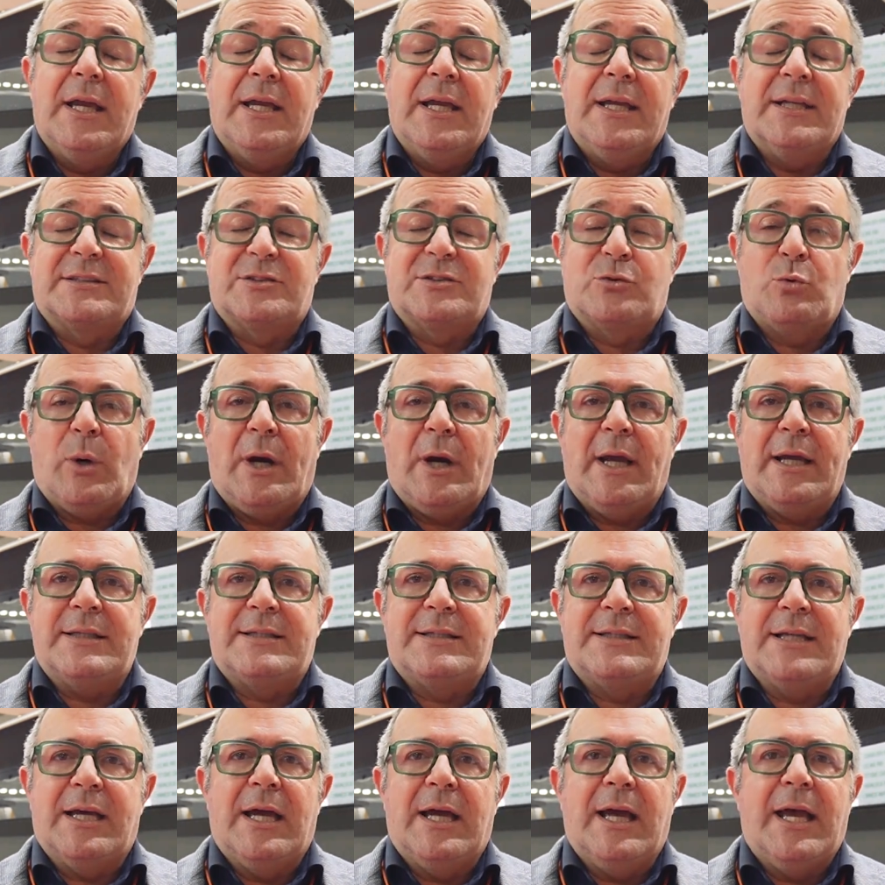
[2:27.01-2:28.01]
it's
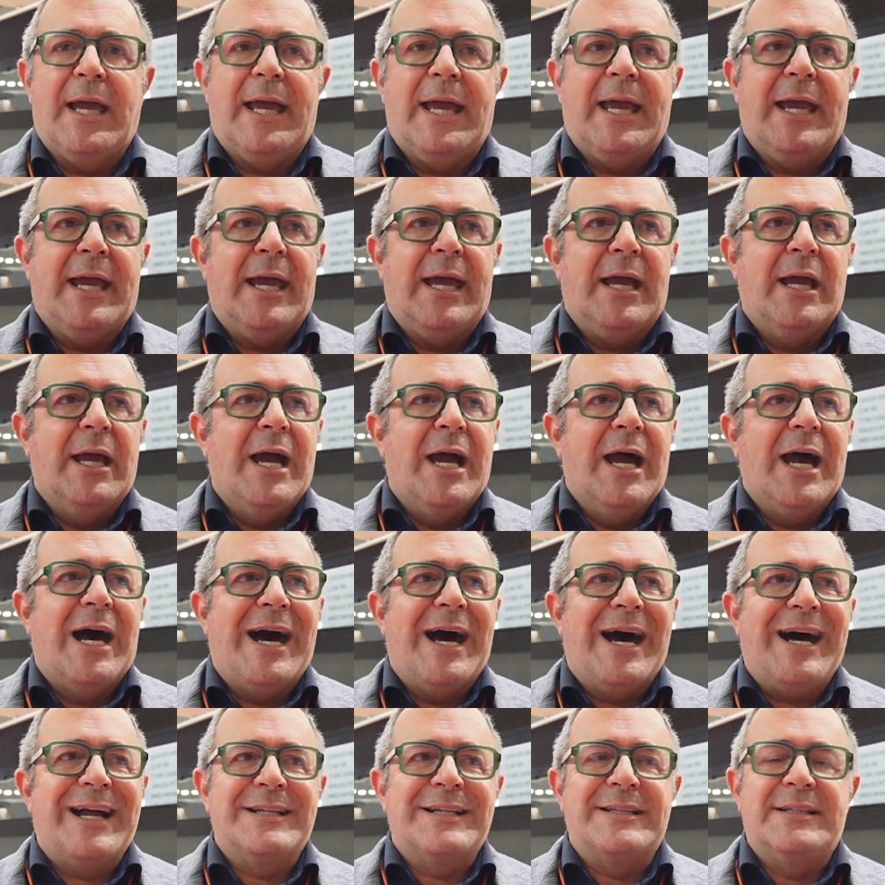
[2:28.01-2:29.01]
quite a
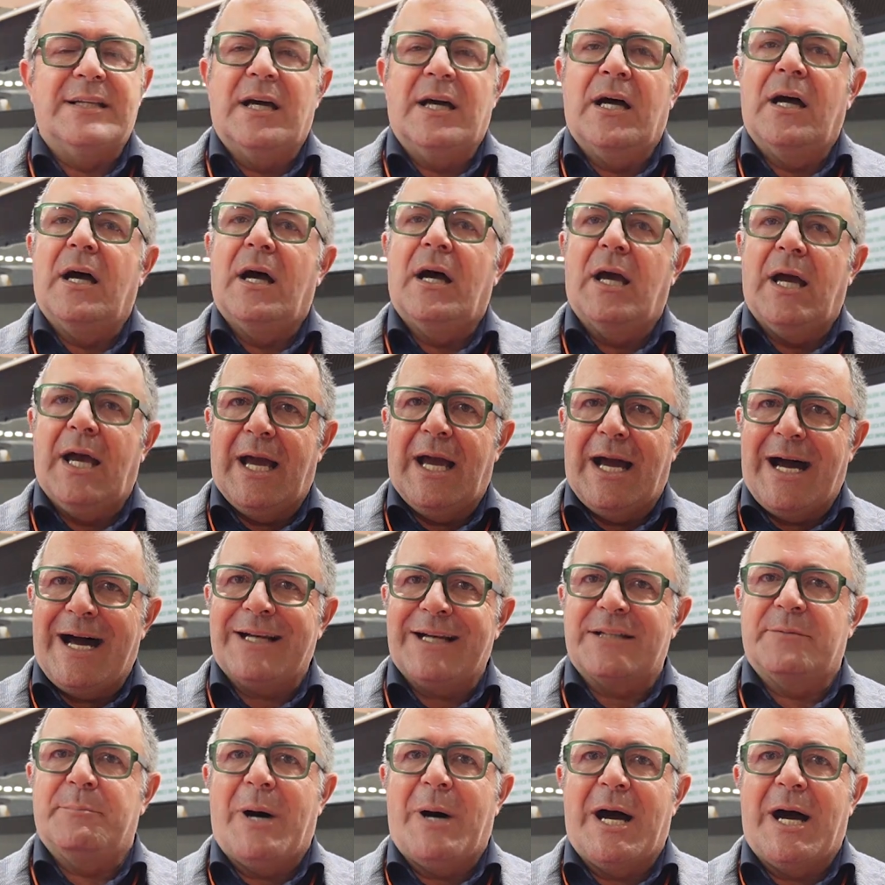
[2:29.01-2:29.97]
hard